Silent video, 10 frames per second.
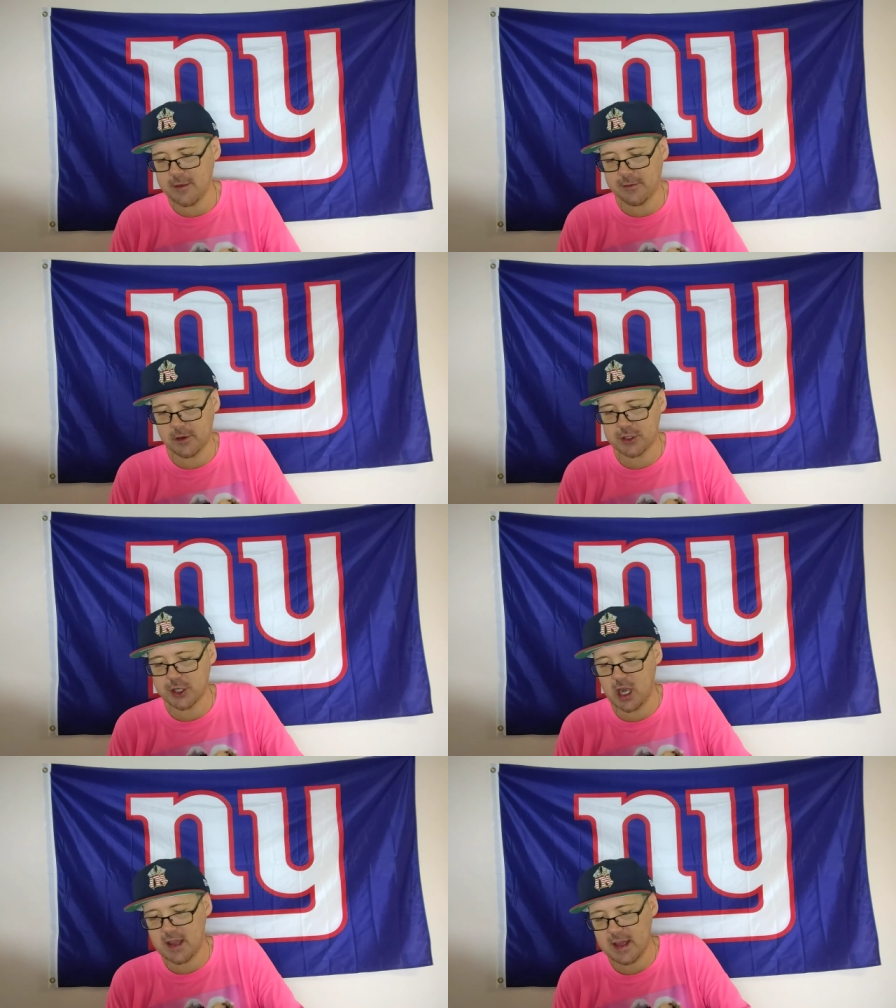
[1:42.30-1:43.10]
it in the first
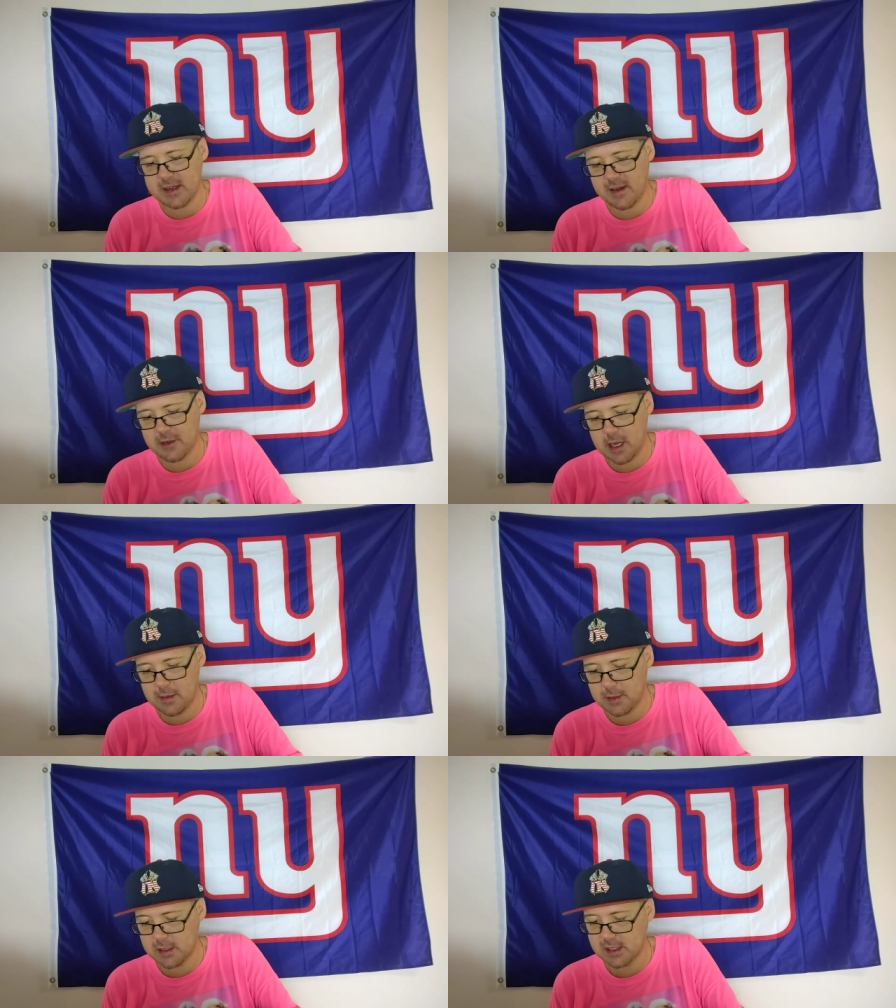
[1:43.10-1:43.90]
try. That never
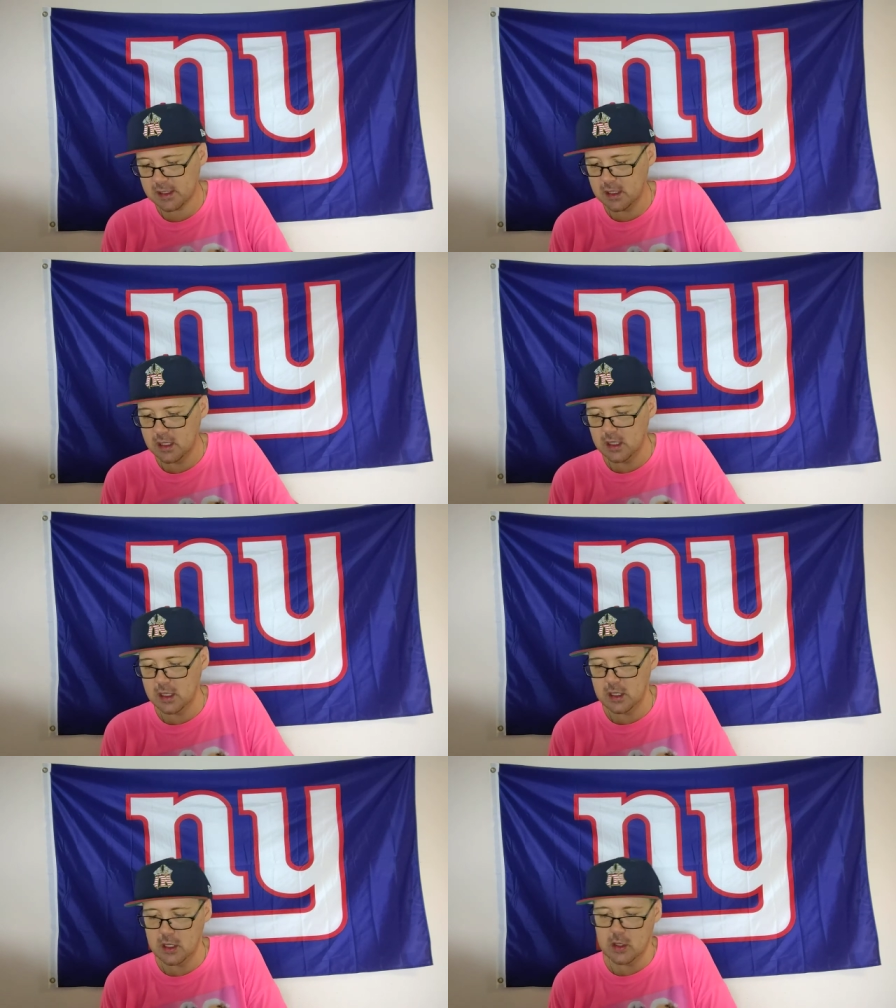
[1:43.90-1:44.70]
happens.
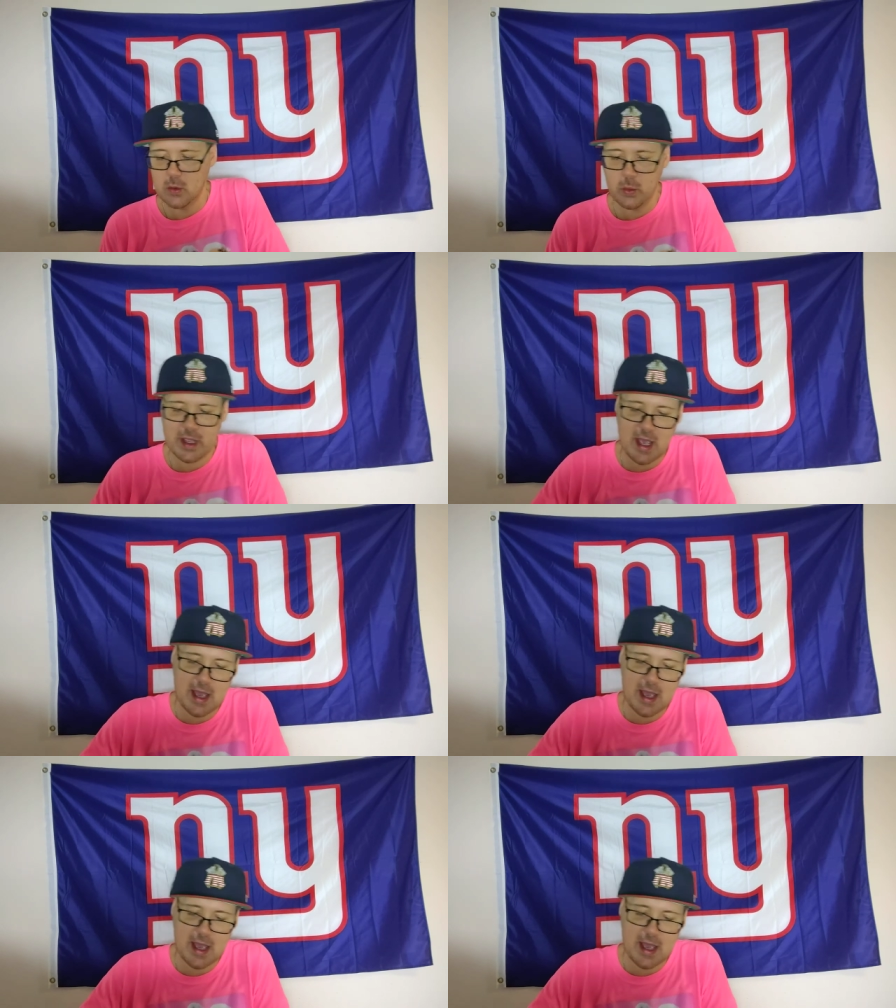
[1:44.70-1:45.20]
We